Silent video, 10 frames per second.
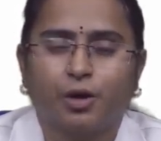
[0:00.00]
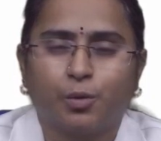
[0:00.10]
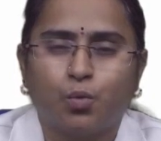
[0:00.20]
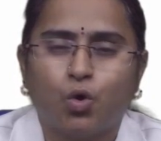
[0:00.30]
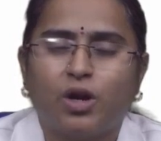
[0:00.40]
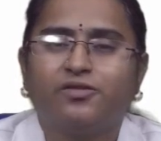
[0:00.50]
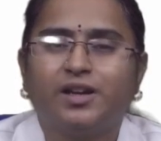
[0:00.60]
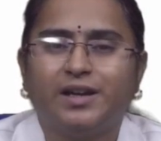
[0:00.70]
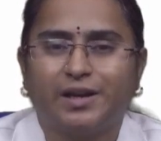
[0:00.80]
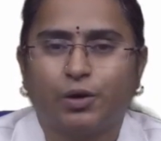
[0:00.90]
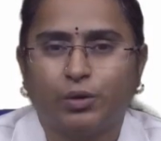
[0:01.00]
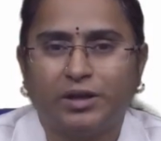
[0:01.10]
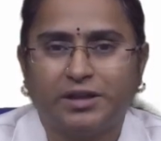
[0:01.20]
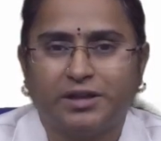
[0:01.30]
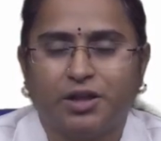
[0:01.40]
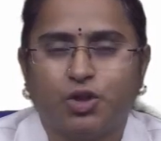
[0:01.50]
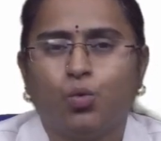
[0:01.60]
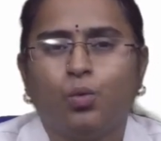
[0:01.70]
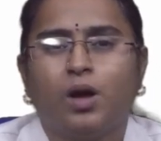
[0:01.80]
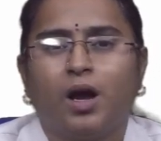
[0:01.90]
removal of the necrotic tissue
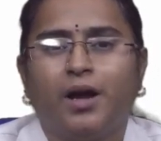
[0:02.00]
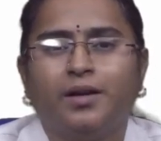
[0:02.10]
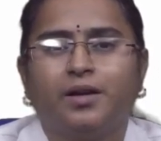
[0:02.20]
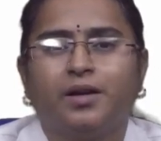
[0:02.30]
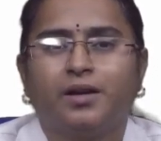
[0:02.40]
and